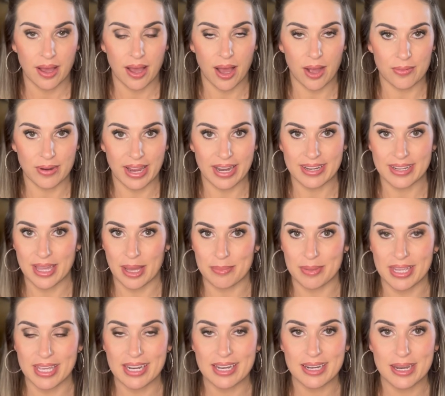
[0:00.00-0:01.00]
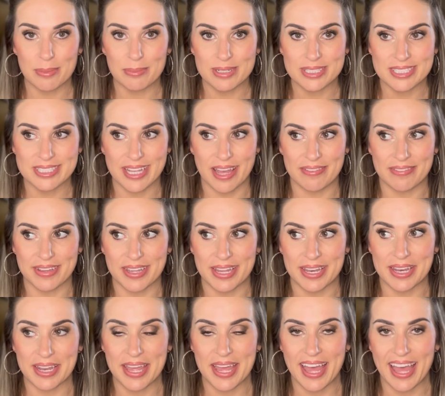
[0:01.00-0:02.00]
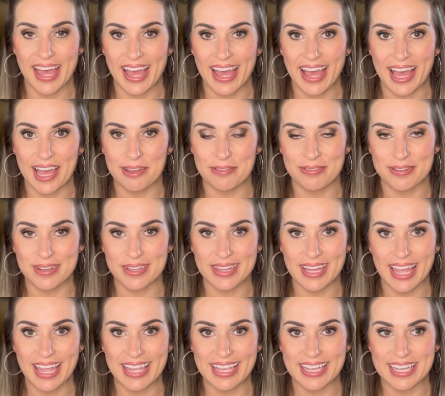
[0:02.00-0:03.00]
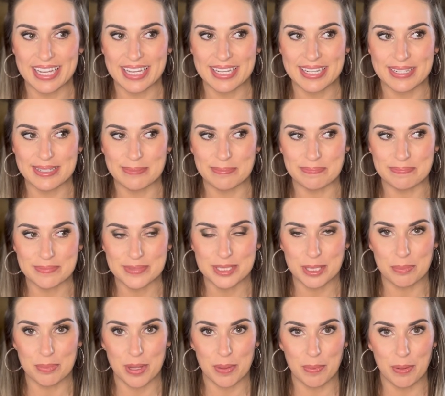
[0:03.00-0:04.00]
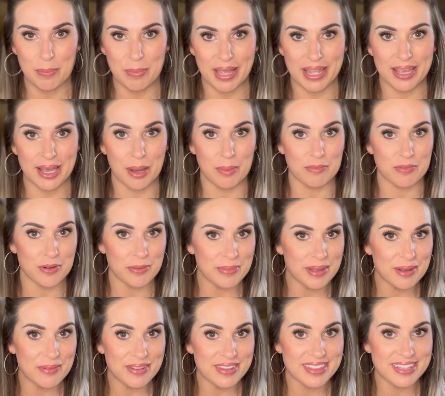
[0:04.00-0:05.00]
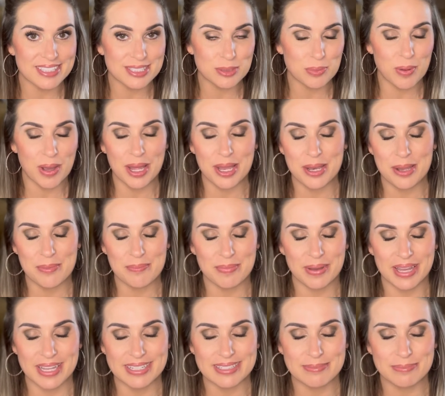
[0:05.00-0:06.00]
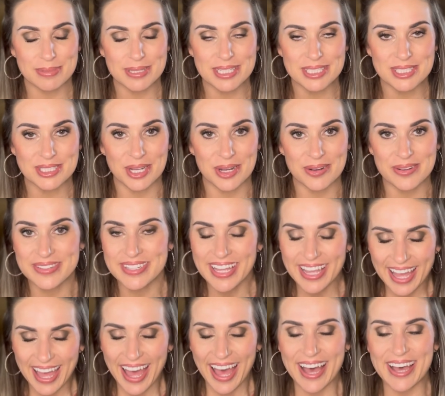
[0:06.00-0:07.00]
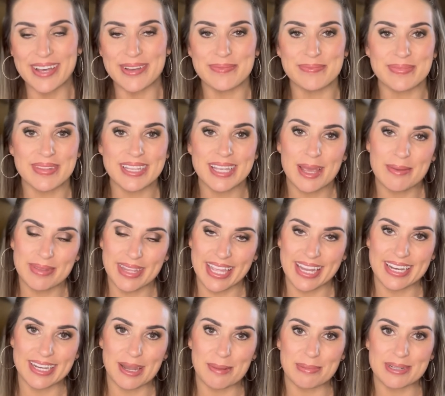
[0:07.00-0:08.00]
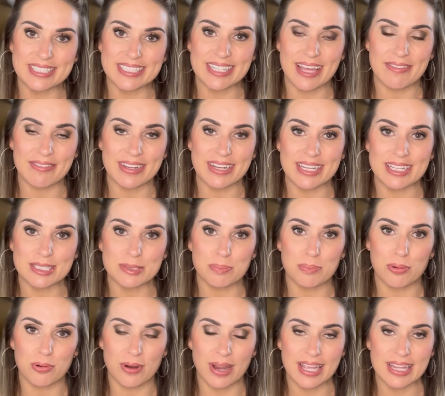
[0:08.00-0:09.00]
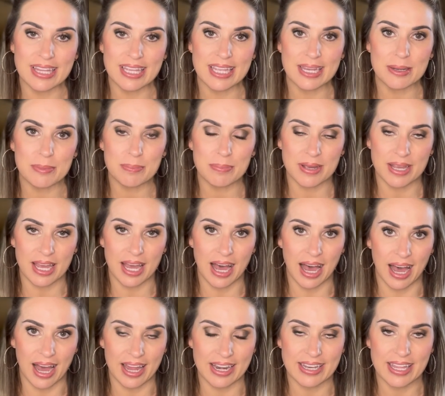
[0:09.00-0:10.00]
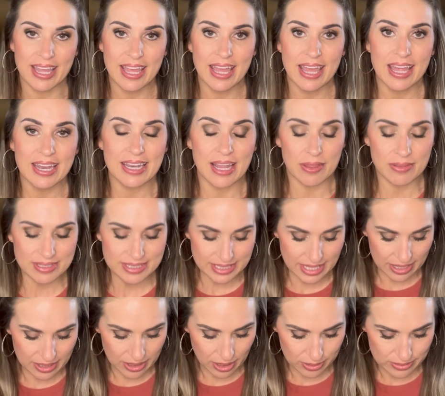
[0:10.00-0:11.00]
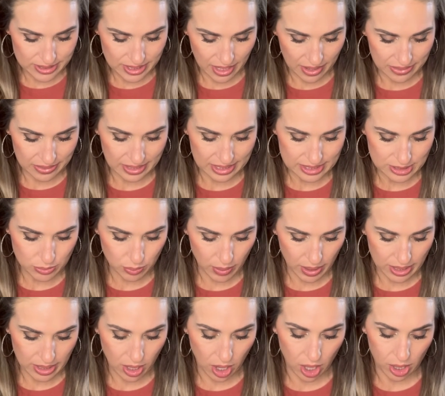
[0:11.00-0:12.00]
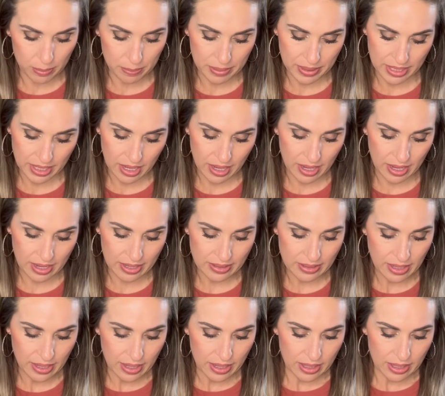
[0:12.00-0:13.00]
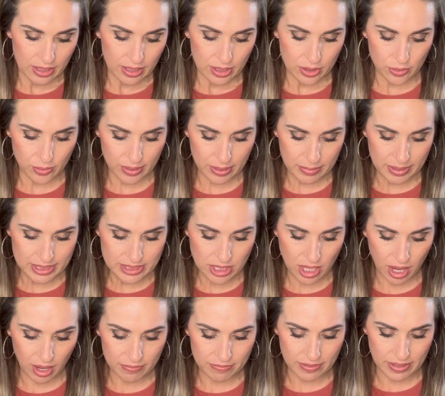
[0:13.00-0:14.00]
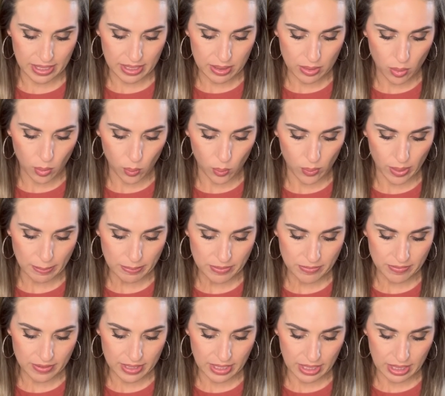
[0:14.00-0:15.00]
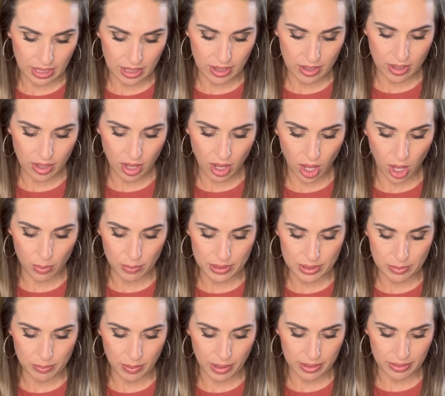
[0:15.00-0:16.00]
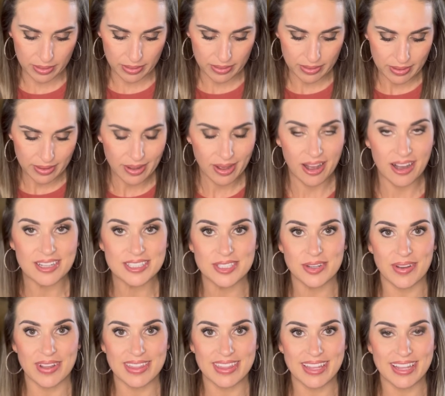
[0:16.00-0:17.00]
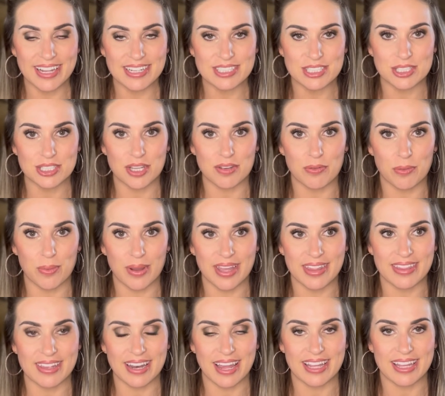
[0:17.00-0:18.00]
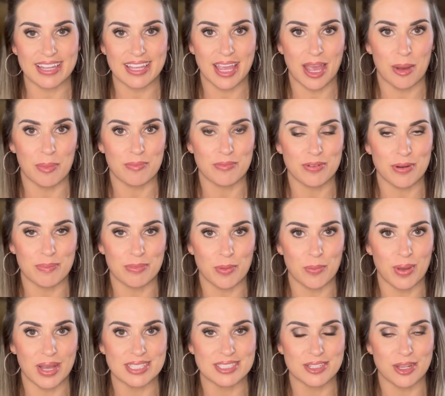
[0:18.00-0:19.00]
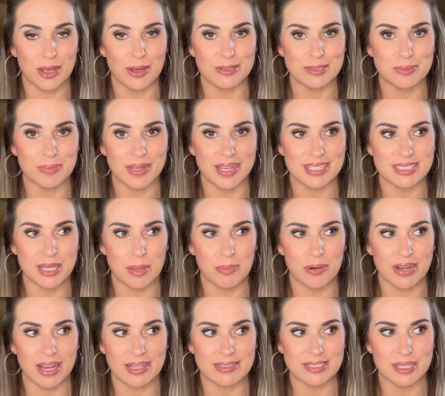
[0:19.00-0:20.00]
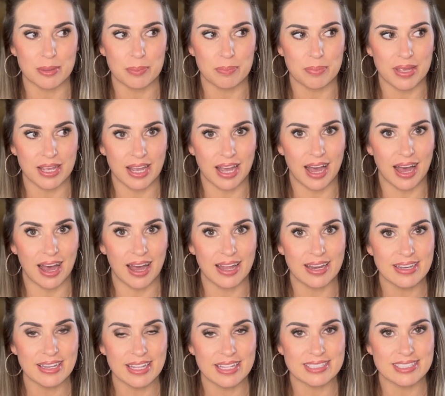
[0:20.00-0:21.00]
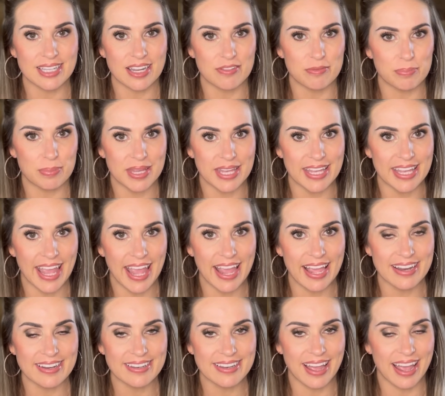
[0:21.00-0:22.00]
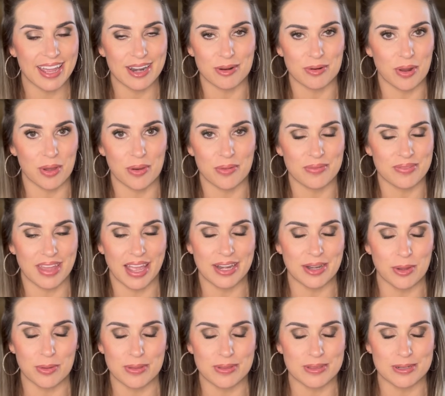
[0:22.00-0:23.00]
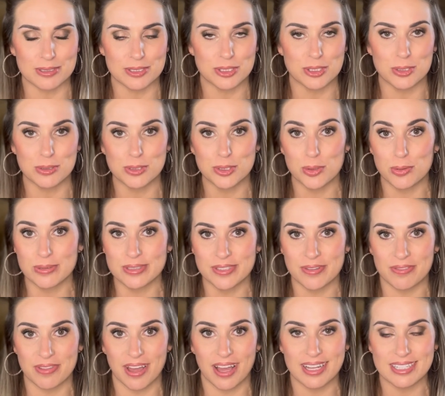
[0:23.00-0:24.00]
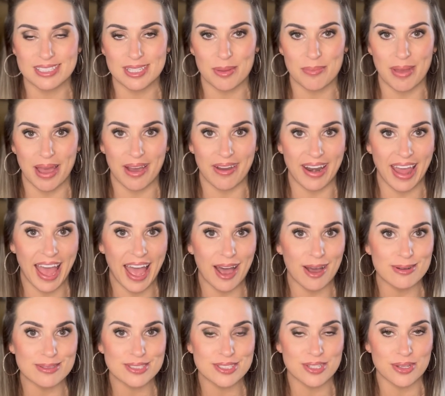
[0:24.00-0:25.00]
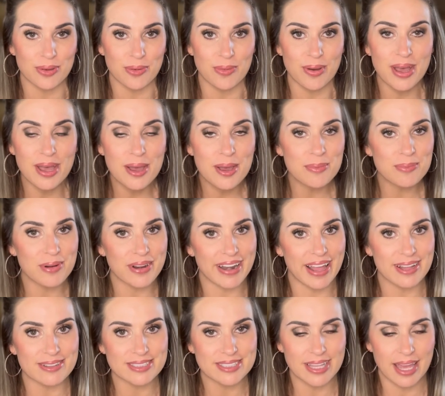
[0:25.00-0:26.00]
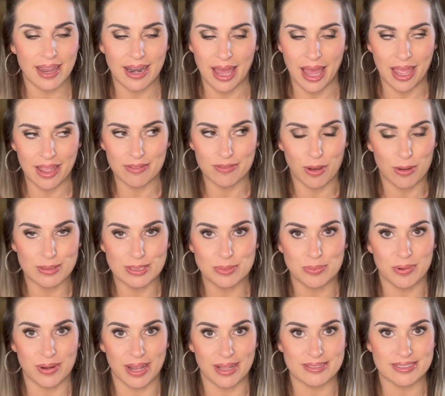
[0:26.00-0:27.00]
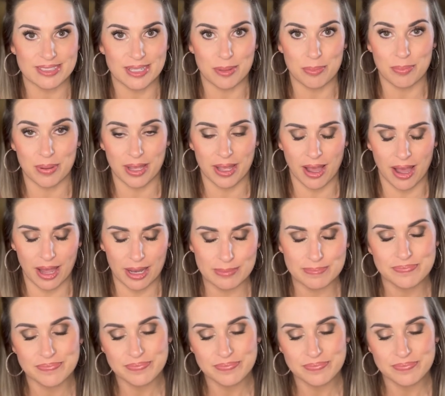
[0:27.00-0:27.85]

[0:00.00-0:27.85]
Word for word: All right, coming in at number seven, I feel like um, some people might come for me with this one, but please don't. Um, coming in at number seven is Praline Pecan. Now the scent notes on this one are pecan, creamy toffee, whipped vanilla, almond butter. Also, I think I just give away that I come from the West Coast because I pronounce it pecan instead of pecan. I don't know. I know that there's two schools of thoughts about how to pronounce that. I have always pronounced it pecan.